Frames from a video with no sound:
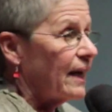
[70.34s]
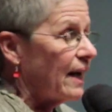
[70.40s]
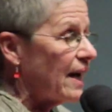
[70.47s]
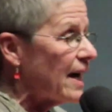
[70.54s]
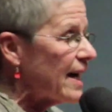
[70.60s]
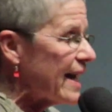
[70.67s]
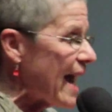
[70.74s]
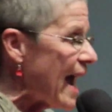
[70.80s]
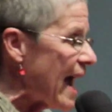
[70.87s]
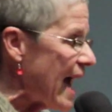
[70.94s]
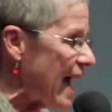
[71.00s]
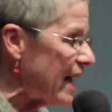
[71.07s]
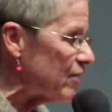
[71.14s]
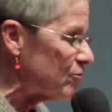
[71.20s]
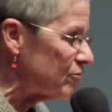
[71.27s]
I
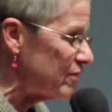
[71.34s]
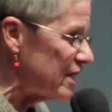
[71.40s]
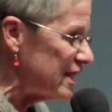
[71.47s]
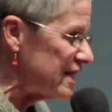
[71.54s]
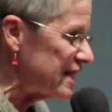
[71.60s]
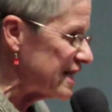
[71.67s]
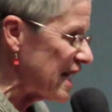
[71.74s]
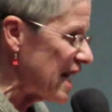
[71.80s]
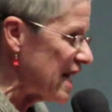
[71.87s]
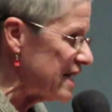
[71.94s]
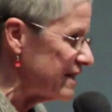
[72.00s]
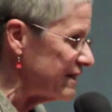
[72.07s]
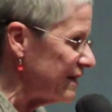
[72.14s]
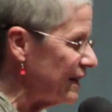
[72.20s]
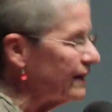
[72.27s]
had a
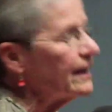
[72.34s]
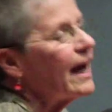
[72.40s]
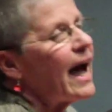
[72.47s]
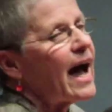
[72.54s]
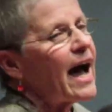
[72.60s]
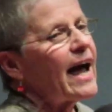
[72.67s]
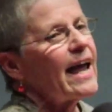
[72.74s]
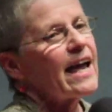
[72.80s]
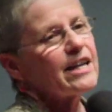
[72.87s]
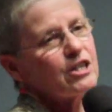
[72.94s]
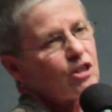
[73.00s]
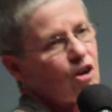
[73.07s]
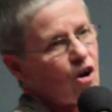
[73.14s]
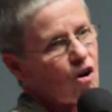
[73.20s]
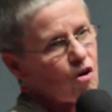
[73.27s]
reason. I had
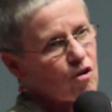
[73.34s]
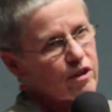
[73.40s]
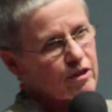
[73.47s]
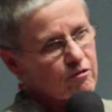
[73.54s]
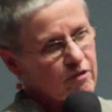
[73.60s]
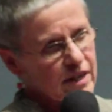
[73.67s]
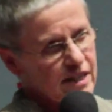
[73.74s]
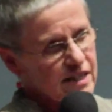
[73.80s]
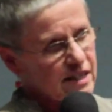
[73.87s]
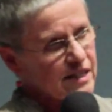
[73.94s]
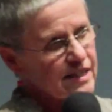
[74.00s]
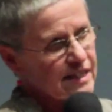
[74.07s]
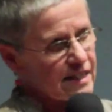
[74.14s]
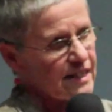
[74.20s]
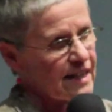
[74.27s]
told the
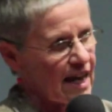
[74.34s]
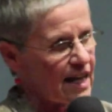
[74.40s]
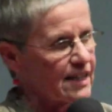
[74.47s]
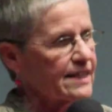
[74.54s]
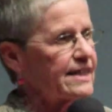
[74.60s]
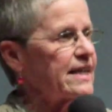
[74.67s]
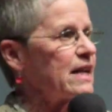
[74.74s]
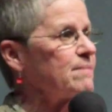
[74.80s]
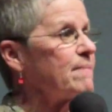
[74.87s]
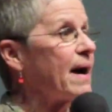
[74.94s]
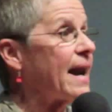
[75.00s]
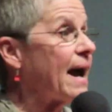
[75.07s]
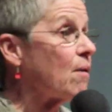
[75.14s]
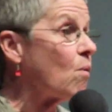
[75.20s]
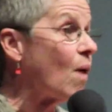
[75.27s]
reason to Nelson,
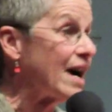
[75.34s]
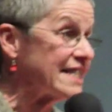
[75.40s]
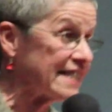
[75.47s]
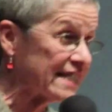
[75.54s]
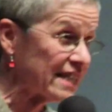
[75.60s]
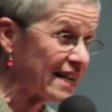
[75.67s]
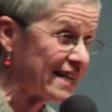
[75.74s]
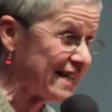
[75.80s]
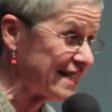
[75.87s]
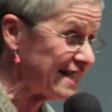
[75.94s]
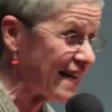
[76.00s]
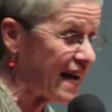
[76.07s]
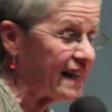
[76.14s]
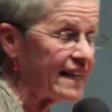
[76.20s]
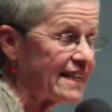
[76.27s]
but I wasn't going to
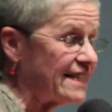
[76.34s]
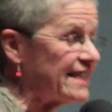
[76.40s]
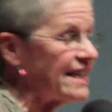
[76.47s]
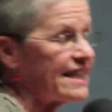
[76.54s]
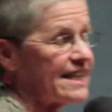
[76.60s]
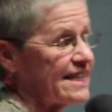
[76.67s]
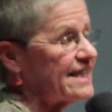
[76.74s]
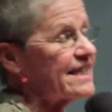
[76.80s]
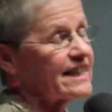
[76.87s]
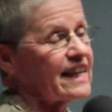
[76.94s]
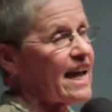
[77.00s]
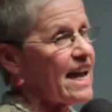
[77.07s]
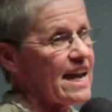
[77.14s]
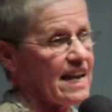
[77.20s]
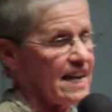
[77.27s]
tell it to this
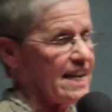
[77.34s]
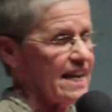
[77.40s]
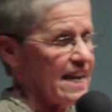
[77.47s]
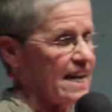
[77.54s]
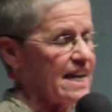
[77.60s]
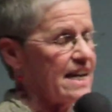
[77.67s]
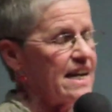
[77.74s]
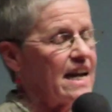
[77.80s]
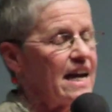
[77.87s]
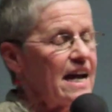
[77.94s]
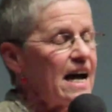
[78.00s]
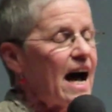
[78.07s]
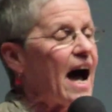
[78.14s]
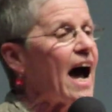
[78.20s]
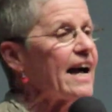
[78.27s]
lady.
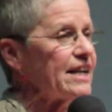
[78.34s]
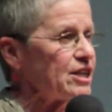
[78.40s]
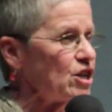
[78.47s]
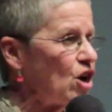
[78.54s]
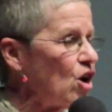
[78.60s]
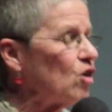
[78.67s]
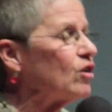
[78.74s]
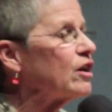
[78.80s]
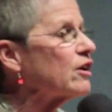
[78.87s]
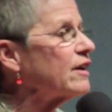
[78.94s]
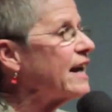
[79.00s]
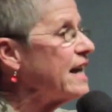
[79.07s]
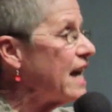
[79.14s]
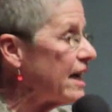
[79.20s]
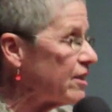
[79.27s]
I told her
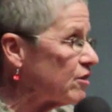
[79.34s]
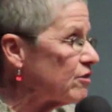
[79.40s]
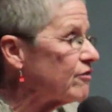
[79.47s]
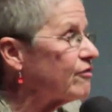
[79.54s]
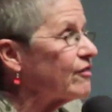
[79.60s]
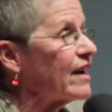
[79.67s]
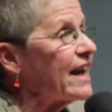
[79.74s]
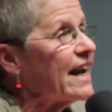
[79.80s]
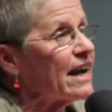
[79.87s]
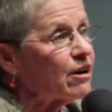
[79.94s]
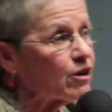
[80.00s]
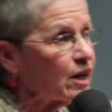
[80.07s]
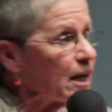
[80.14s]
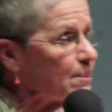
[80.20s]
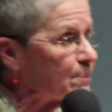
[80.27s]
another
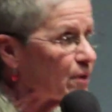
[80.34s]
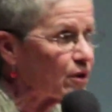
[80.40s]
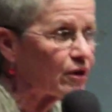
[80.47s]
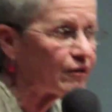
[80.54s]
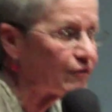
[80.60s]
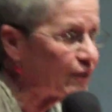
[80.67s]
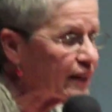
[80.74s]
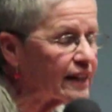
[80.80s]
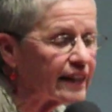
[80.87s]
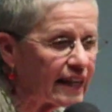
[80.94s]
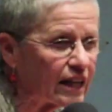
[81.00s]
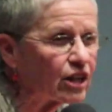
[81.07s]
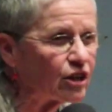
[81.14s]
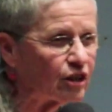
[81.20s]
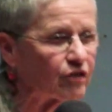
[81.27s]
very
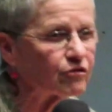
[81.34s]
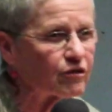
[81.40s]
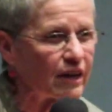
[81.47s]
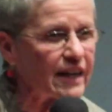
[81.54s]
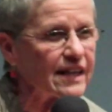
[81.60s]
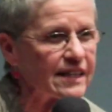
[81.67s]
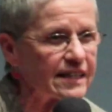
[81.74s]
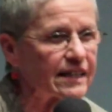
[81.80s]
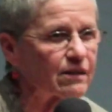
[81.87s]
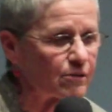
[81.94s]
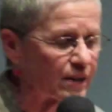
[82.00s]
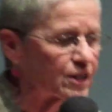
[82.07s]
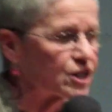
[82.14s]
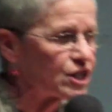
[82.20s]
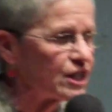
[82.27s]
perfectly good reason,
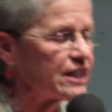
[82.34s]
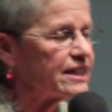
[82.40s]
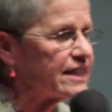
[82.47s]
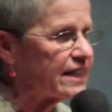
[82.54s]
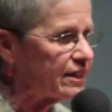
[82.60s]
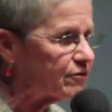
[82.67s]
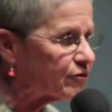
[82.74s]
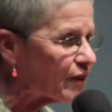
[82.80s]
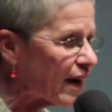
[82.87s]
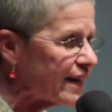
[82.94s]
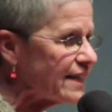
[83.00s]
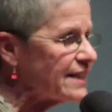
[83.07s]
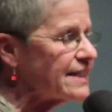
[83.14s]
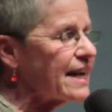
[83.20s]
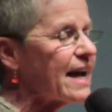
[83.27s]
which she did
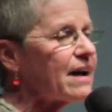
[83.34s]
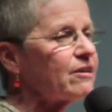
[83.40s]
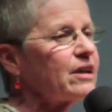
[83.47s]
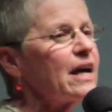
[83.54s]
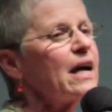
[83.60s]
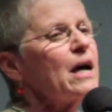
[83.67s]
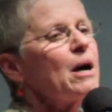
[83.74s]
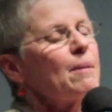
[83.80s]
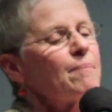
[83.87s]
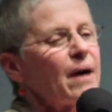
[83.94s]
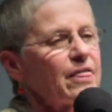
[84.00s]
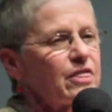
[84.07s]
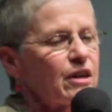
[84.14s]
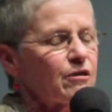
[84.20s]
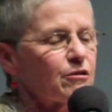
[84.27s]
write down,
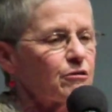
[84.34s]
but the